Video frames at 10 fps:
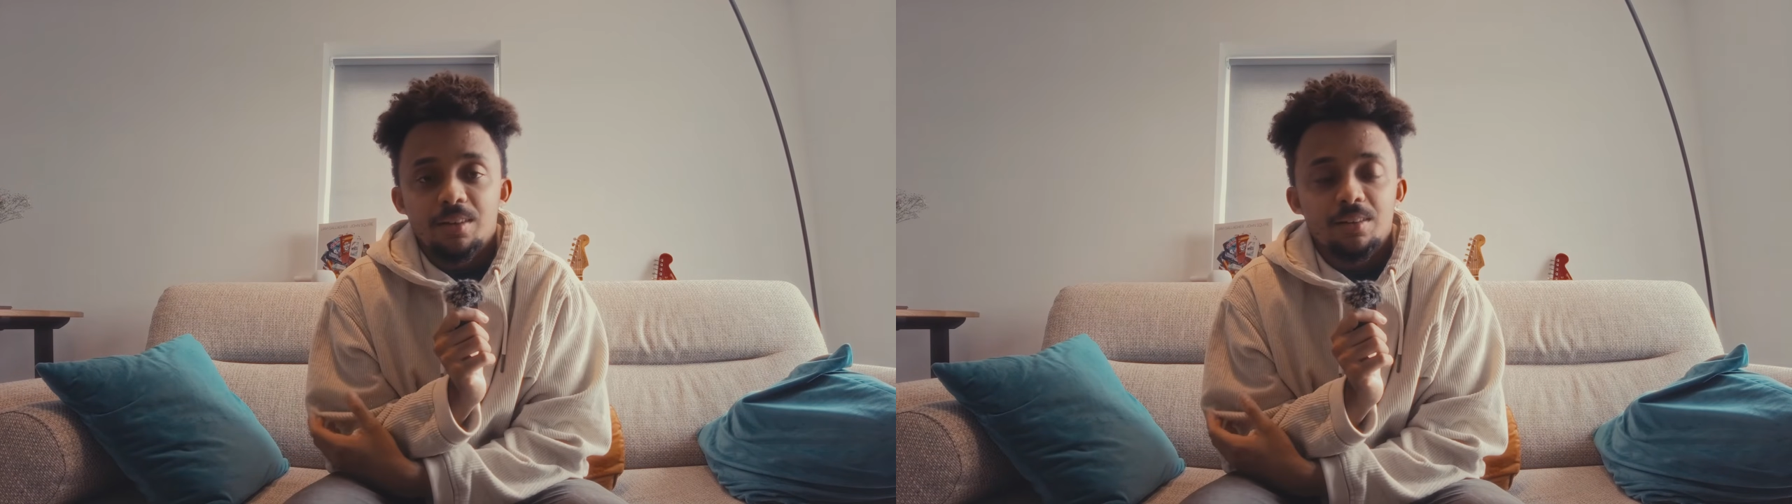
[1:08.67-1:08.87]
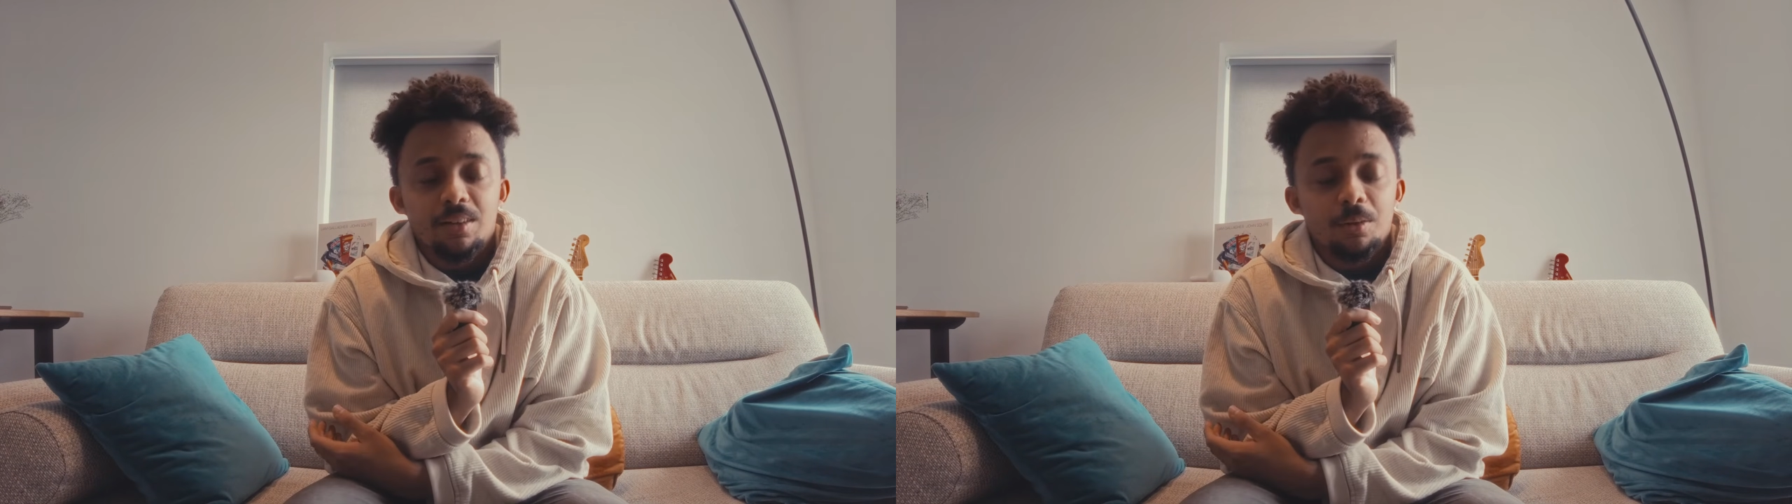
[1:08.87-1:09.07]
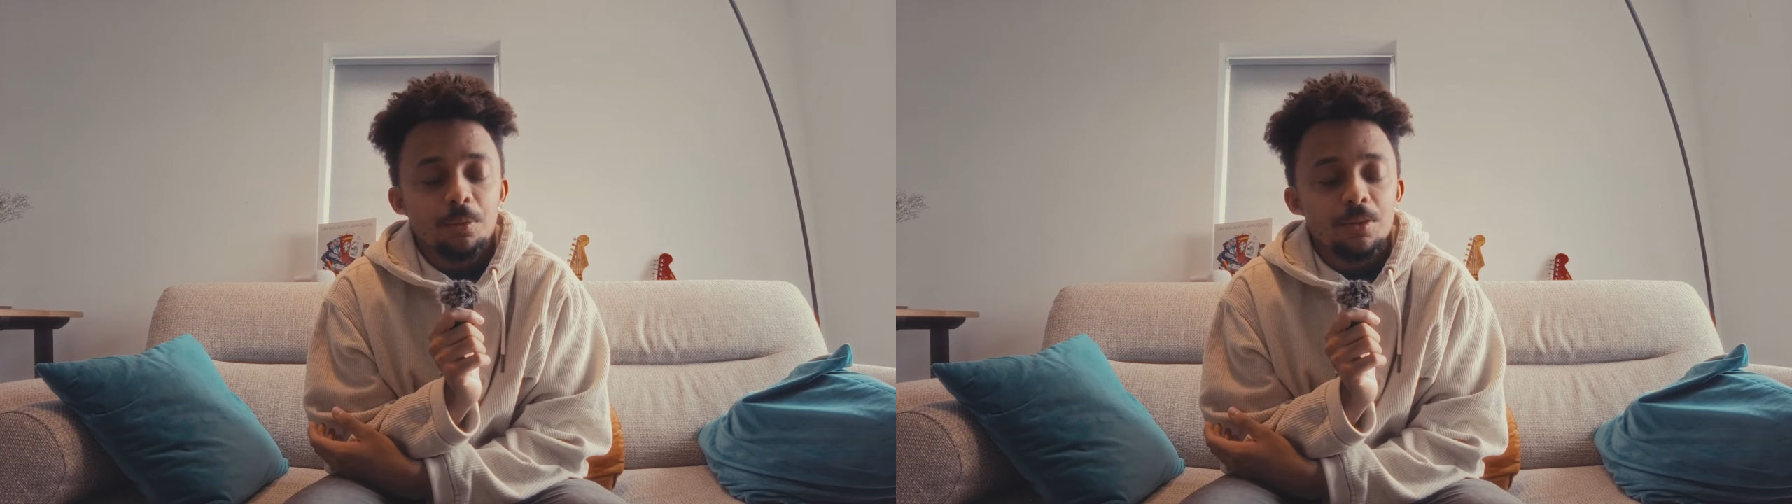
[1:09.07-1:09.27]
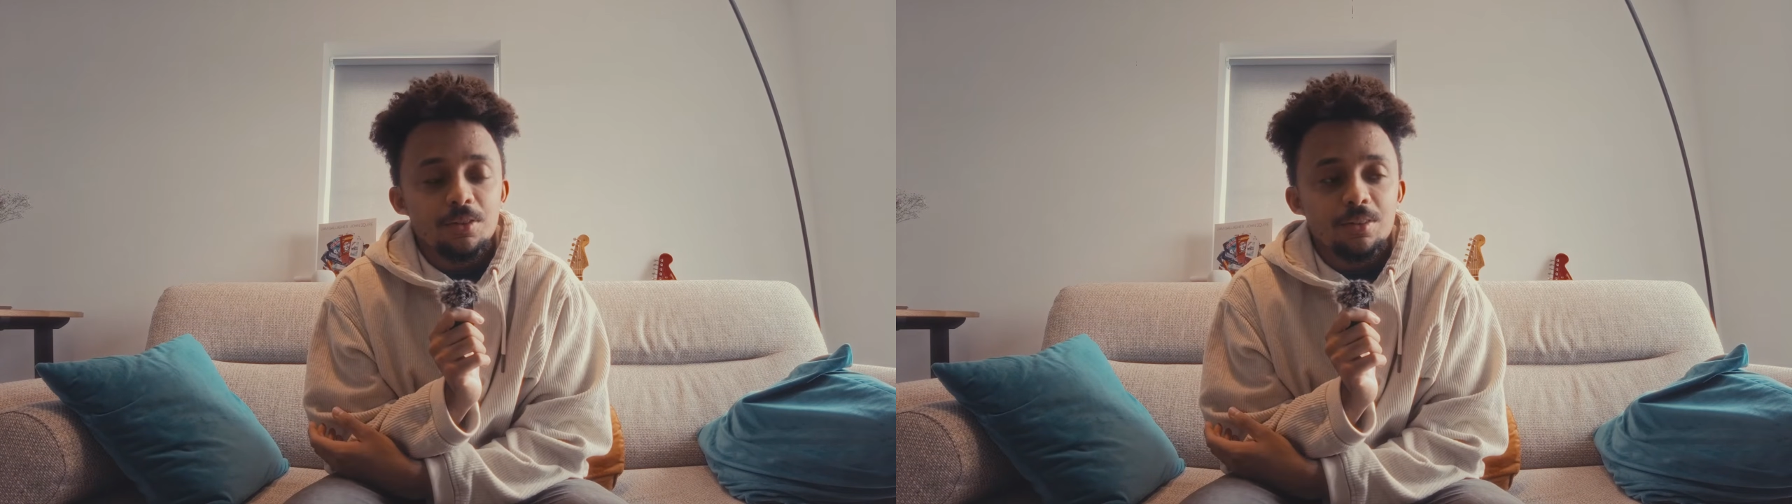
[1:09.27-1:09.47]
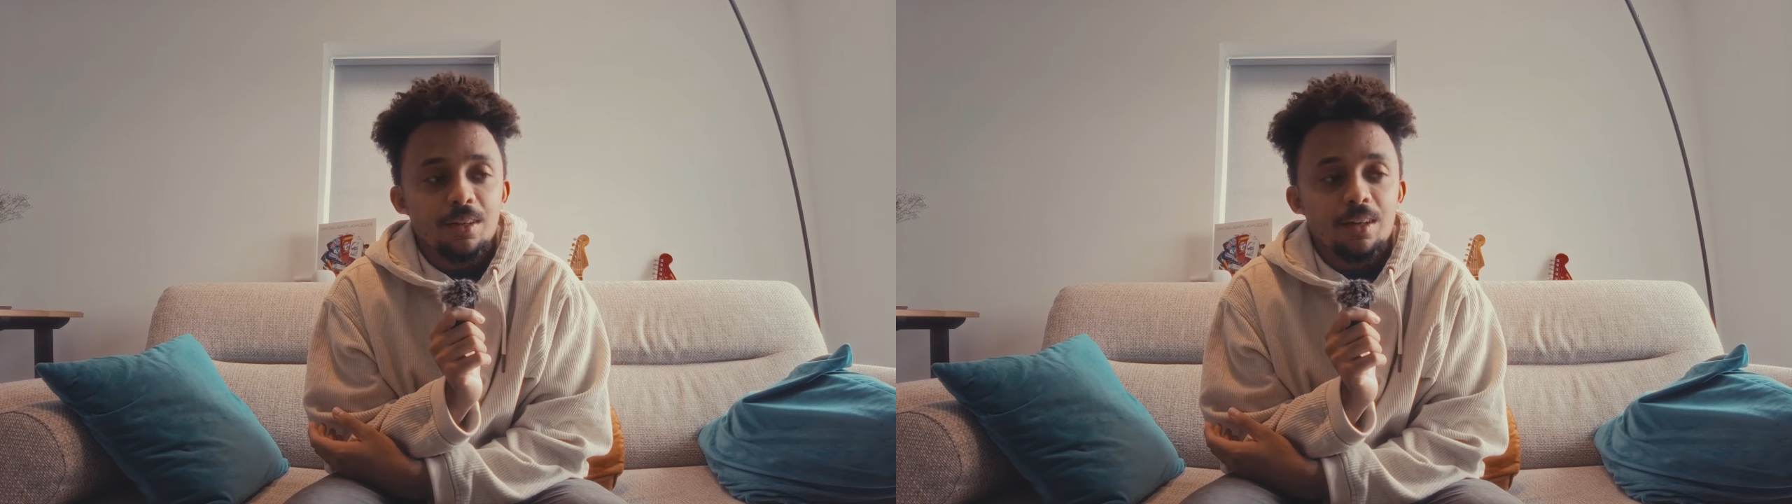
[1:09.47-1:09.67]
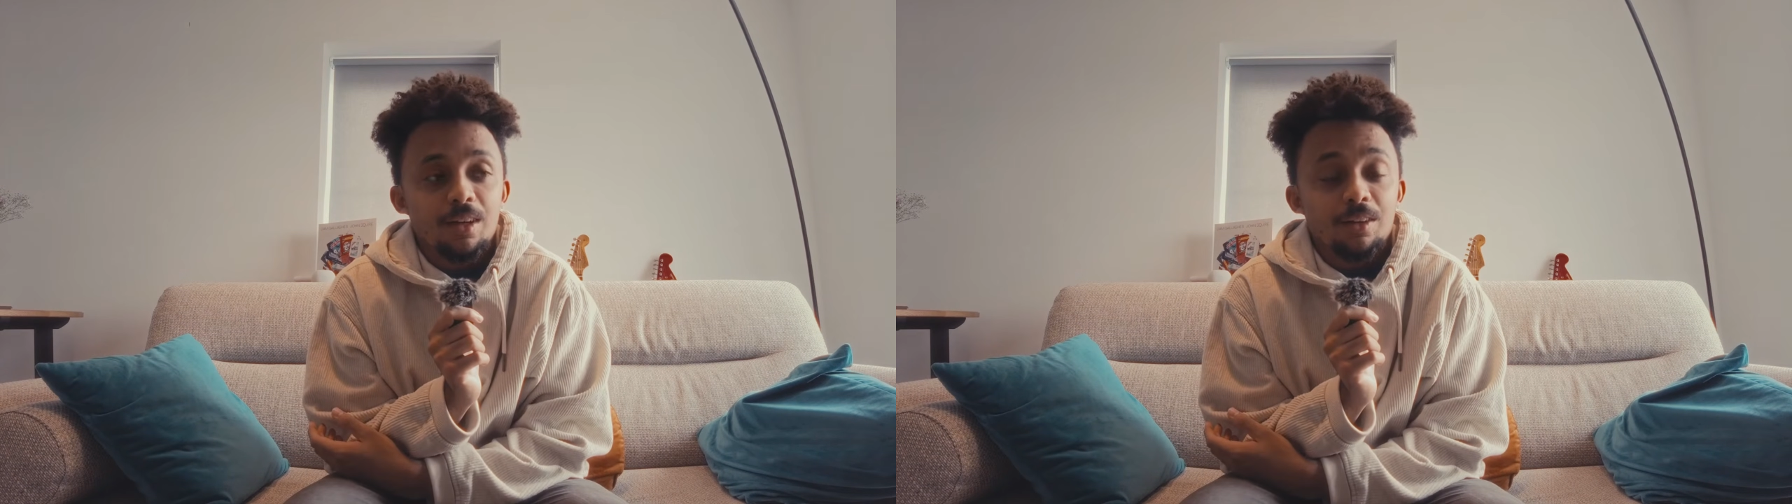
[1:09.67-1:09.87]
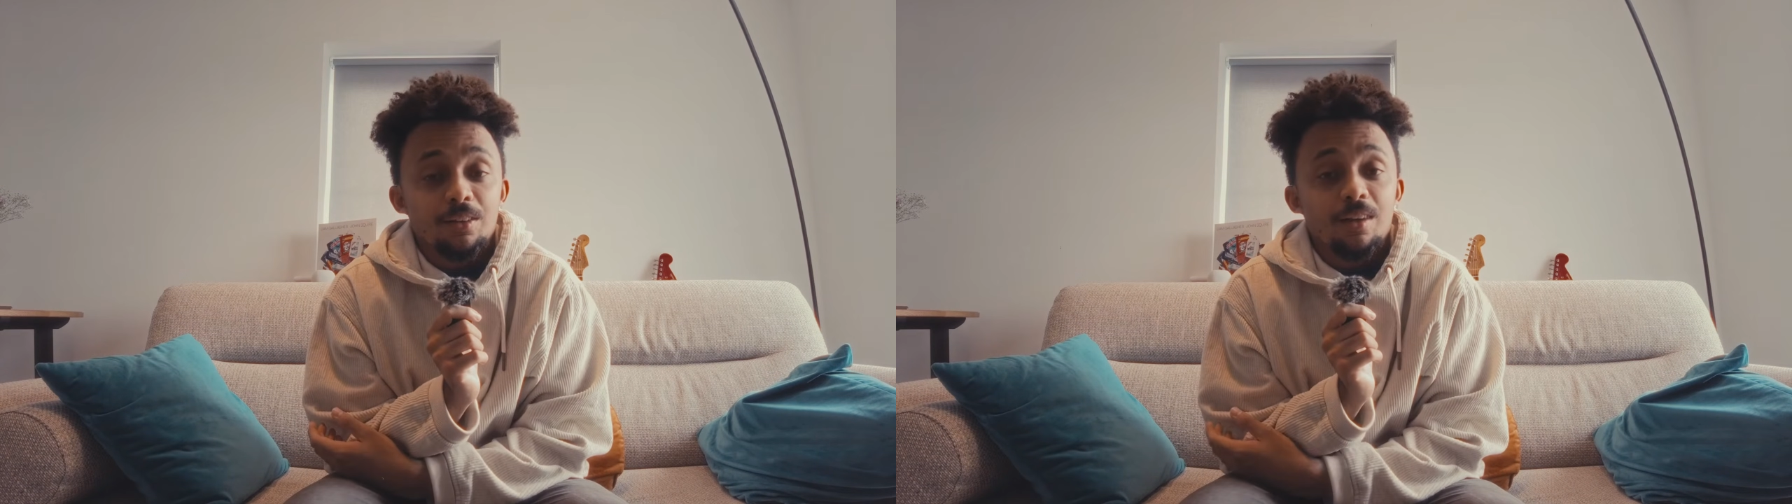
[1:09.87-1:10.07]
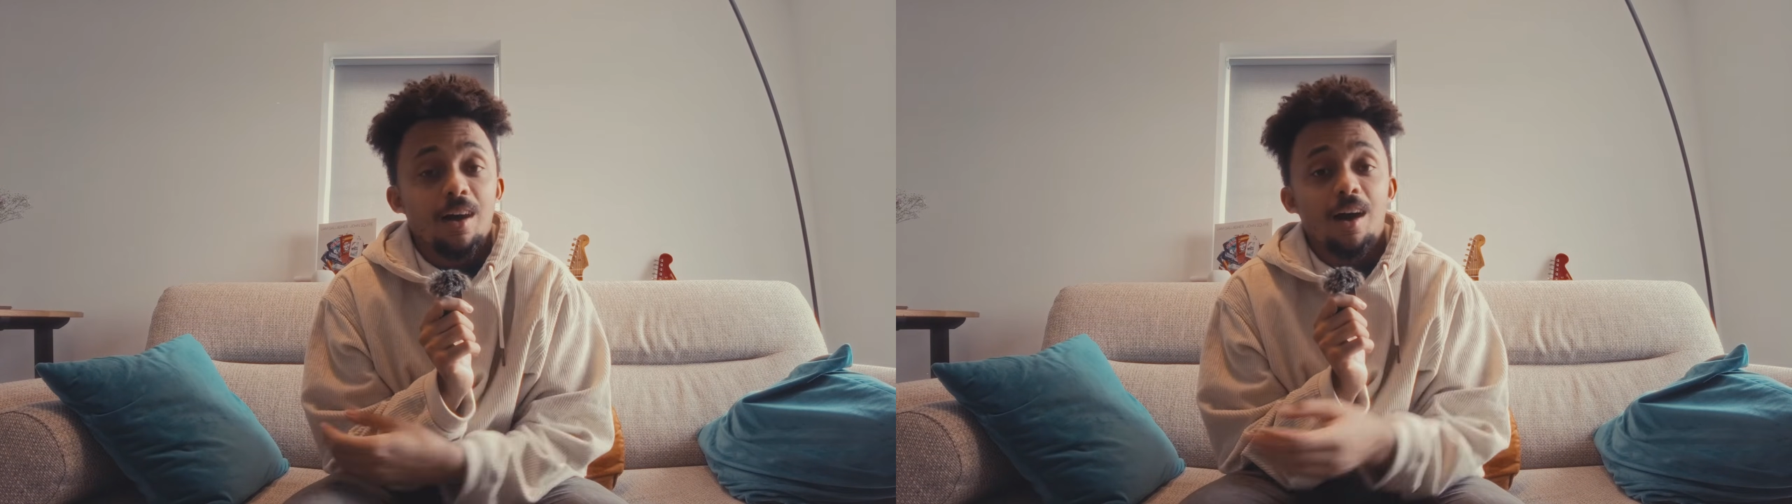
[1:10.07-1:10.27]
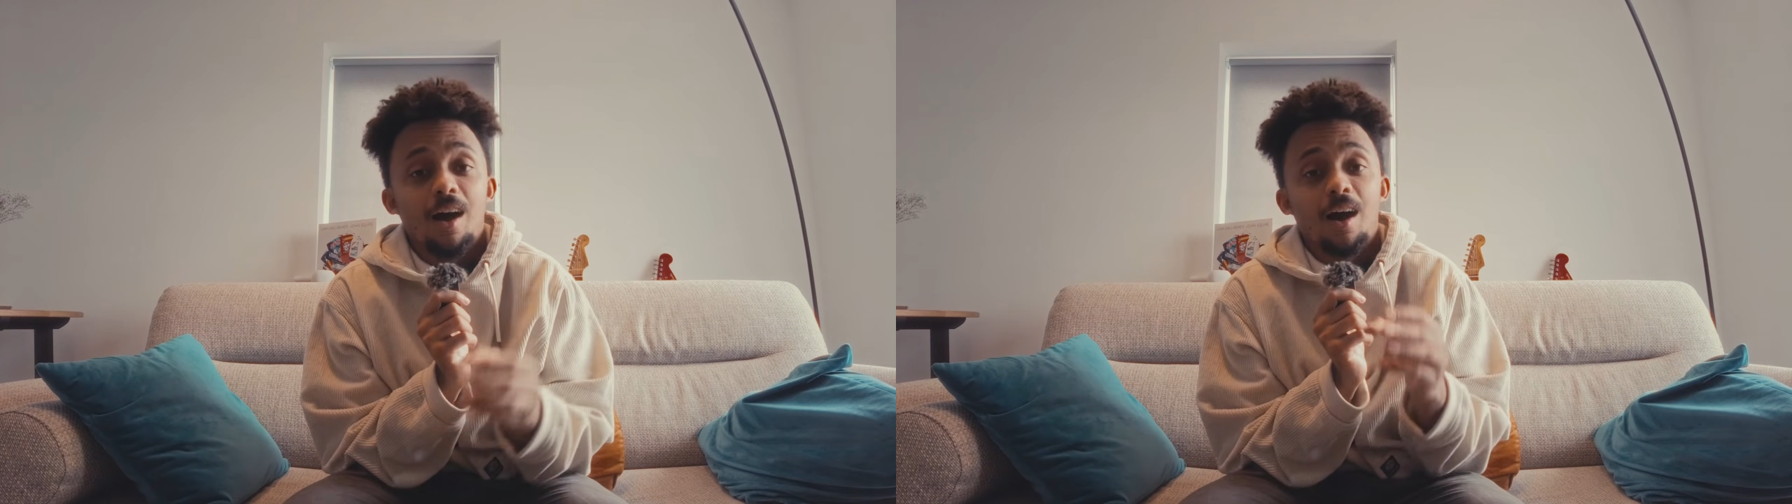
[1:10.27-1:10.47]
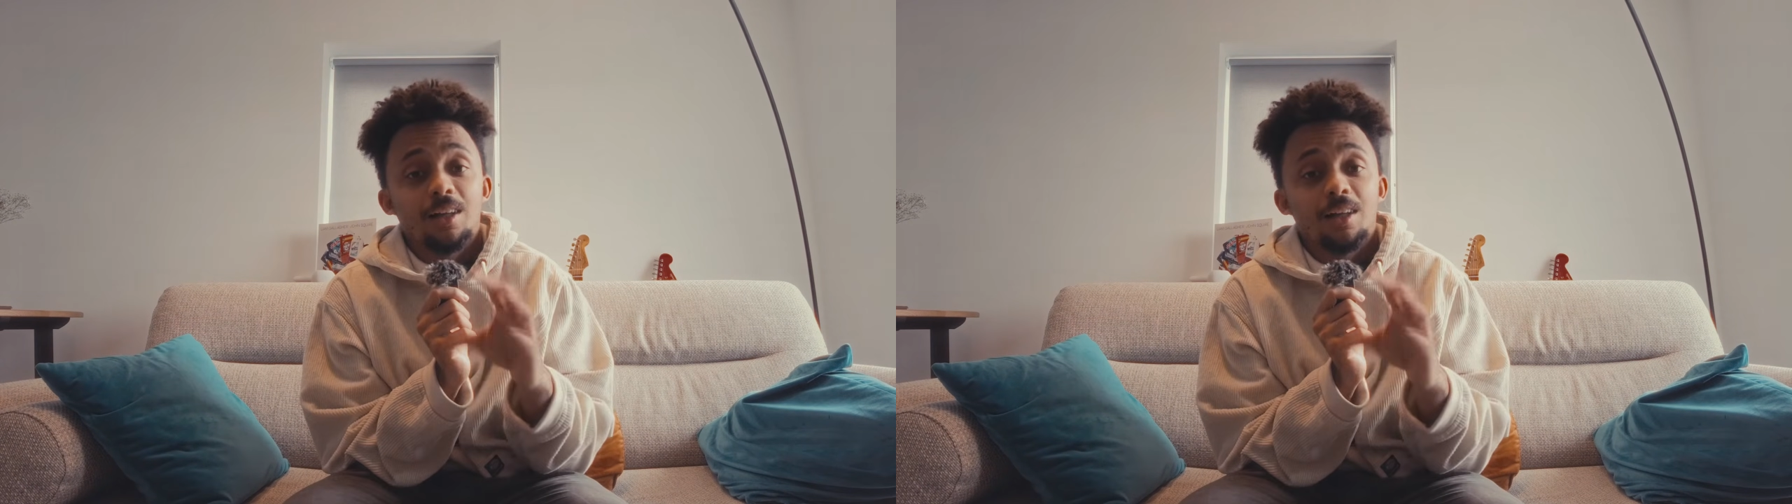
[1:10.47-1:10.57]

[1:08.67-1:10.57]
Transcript: idea was I